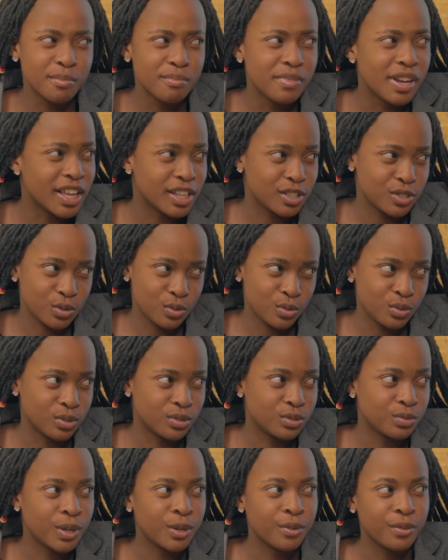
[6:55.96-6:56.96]
to be like
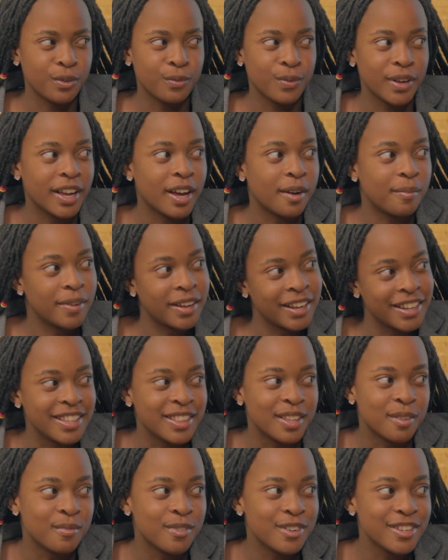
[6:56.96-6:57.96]
school, where we wake up early in
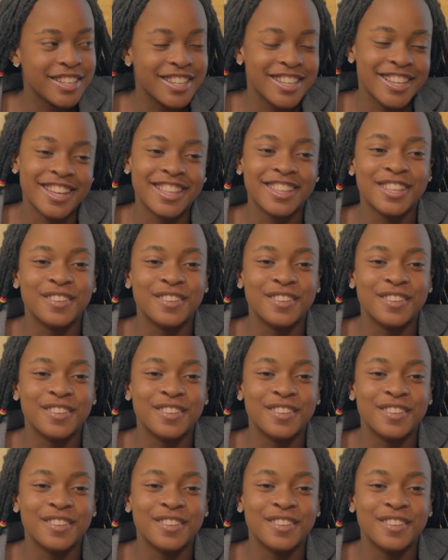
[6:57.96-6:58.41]
the morning and